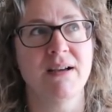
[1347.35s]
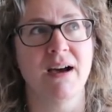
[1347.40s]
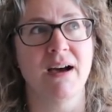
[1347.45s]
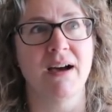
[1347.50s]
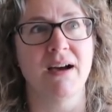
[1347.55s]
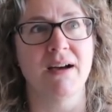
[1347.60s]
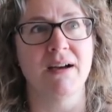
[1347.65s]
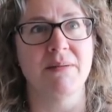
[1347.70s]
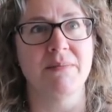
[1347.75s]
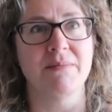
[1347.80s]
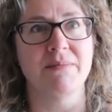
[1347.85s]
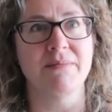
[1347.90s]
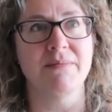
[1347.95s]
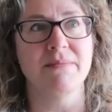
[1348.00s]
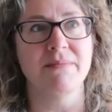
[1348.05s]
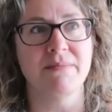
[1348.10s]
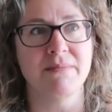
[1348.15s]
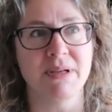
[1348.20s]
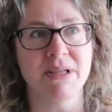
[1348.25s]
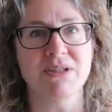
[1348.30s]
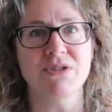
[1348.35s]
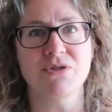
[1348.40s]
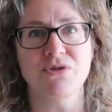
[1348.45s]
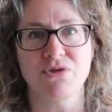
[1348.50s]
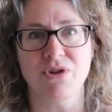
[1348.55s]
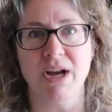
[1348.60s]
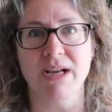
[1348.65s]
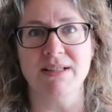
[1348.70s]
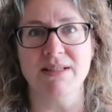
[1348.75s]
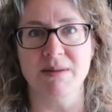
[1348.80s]
um, Mister
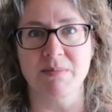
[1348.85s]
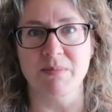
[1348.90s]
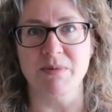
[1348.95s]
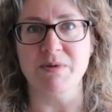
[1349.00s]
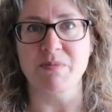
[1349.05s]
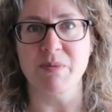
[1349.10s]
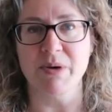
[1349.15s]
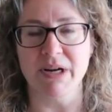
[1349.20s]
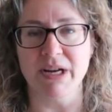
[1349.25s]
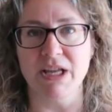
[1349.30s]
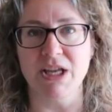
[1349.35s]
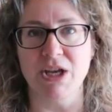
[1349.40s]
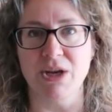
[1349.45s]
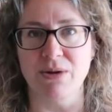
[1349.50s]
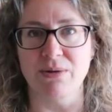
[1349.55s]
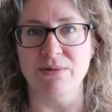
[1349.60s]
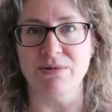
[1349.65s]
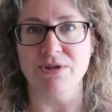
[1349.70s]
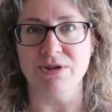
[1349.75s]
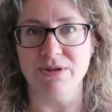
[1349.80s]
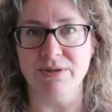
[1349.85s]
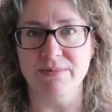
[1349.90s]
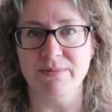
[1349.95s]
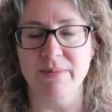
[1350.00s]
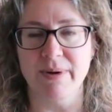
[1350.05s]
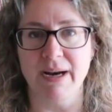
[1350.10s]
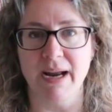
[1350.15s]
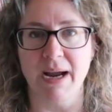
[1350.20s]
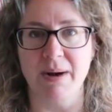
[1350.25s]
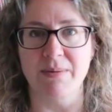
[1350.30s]
Dress Up was pretty huge
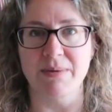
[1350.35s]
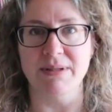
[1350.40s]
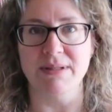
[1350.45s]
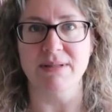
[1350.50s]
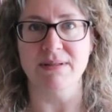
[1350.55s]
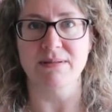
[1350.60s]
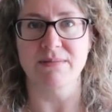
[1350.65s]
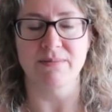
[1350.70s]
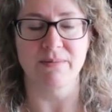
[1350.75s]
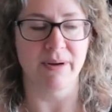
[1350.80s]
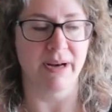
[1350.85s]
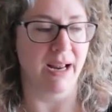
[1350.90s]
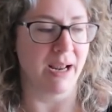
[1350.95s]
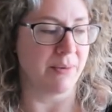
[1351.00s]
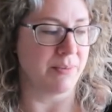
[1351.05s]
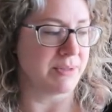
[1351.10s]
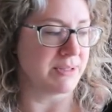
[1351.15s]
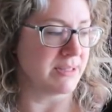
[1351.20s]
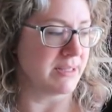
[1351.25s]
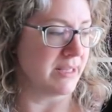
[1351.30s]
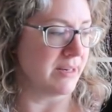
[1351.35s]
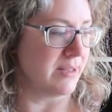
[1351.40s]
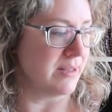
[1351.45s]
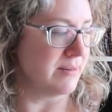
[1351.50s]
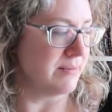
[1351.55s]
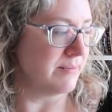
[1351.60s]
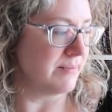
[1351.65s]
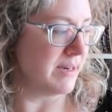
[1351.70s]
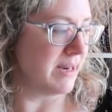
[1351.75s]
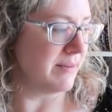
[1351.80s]
when I was when I was
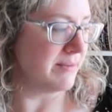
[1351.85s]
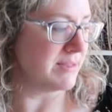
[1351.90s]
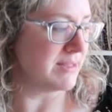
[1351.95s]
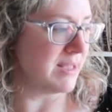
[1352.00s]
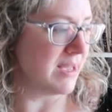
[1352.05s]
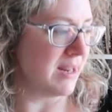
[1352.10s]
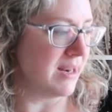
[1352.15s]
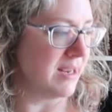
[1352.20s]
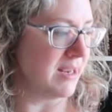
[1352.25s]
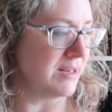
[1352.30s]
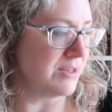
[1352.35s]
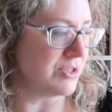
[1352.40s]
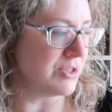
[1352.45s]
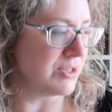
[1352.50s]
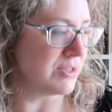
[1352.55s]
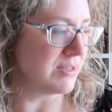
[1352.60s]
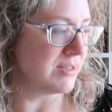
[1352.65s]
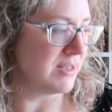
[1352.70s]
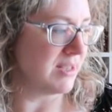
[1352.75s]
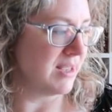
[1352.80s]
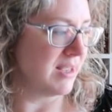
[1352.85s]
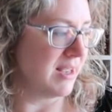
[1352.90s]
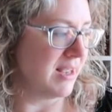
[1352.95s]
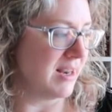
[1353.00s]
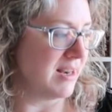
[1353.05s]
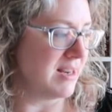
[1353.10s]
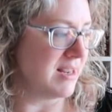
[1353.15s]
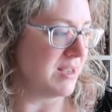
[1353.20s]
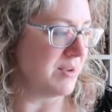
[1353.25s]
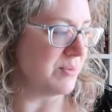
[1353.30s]
little, when I was that age,
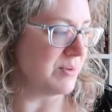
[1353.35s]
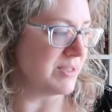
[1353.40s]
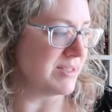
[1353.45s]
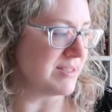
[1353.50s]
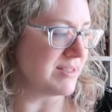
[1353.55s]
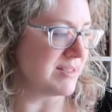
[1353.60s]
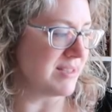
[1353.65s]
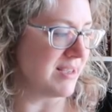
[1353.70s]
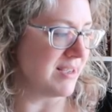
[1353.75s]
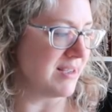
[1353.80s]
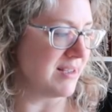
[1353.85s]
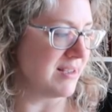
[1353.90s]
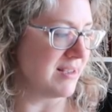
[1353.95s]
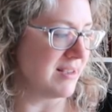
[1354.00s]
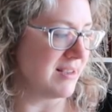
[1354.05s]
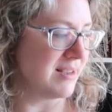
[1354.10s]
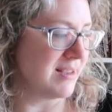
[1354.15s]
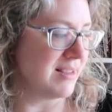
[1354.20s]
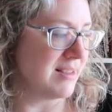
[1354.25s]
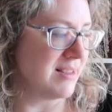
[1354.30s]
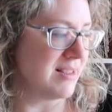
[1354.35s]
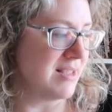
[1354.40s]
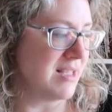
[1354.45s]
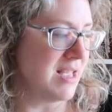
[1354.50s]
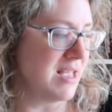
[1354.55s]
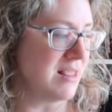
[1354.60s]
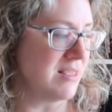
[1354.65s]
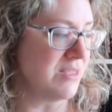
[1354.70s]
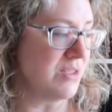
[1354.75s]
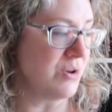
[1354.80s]
and he was. Uh,
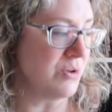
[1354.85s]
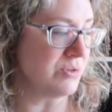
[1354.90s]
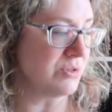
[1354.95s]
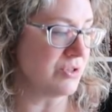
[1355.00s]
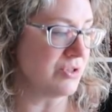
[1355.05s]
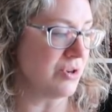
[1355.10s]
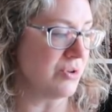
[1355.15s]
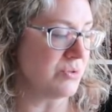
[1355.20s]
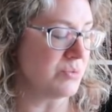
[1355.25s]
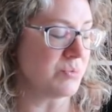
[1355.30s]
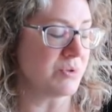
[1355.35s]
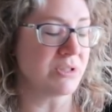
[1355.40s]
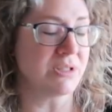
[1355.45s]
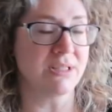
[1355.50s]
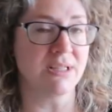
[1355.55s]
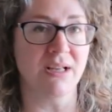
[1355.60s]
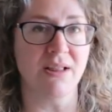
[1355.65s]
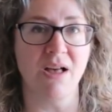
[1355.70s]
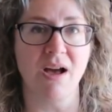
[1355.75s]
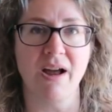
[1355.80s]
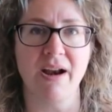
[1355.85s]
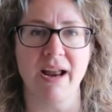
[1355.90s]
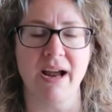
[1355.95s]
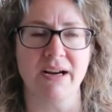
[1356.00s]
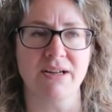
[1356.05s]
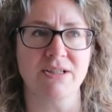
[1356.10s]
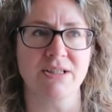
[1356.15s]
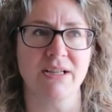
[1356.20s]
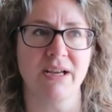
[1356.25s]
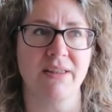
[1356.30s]
Those shows were still on,
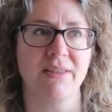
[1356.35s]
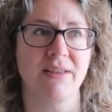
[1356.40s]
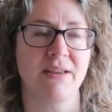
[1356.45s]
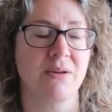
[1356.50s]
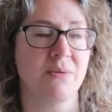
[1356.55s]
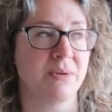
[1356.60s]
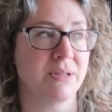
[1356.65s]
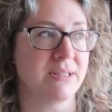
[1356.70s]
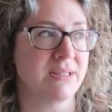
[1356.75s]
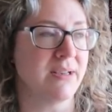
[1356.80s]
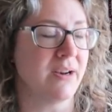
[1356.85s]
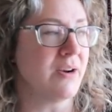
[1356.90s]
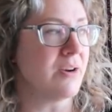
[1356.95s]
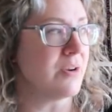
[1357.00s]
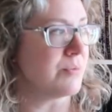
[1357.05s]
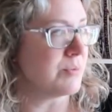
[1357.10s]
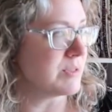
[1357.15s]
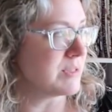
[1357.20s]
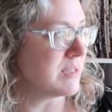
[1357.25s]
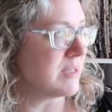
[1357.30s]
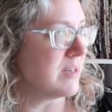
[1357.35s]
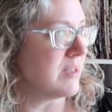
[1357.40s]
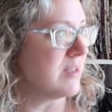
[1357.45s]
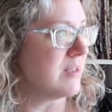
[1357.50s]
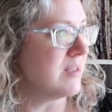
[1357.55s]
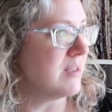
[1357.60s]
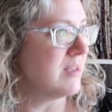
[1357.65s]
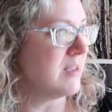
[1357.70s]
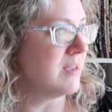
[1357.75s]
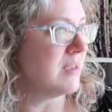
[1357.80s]
actually, I think, when Sarah was little.
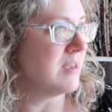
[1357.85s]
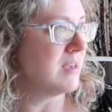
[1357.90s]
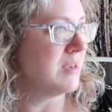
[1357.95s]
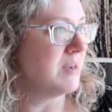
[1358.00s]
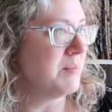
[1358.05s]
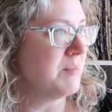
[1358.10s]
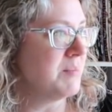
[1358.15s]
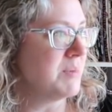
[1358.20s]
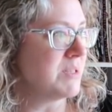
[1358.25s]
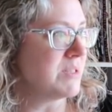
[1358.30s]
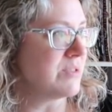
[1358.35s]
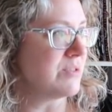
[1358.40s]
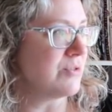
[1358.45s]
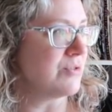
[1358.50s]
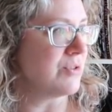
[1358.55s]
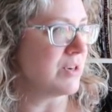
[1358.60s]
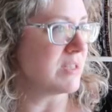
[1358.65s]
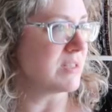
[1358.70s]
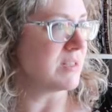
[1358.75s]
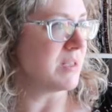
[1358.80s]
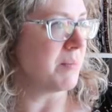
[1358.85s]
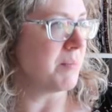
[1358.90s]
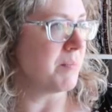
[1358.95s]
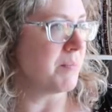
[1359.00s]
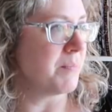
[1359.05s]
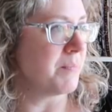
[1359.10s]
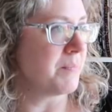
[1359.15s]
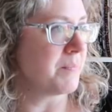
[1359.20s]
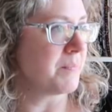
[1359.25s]
Mister Dress Up.